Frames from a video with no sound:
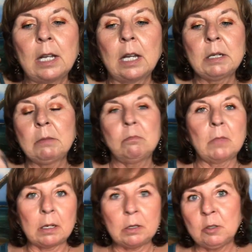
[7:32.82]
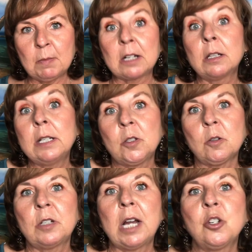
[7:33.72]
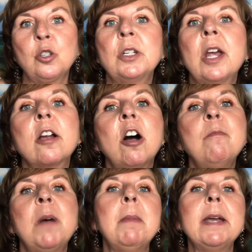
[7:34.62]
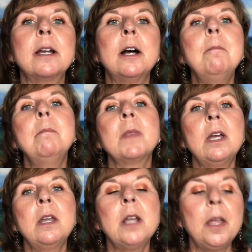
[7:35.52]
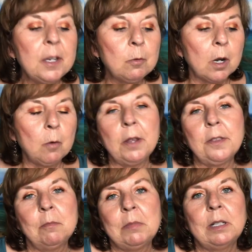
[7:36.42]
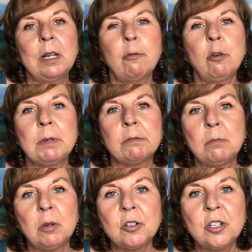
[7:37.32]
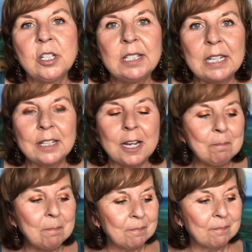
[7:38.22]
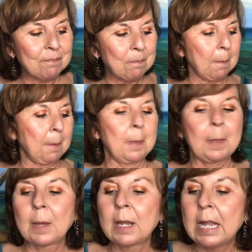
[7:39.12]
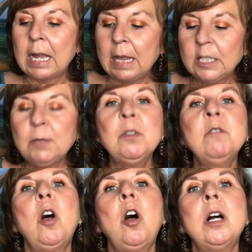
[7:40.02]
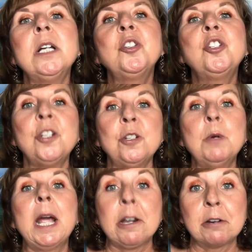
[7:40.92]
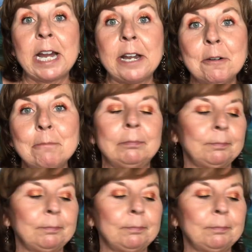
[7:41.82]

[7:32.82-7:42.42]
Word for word: I, I use my cleansers to actually take off my makeup. Nothing wrong with them, but I won't be repurchasing them. Let's move on to hair care.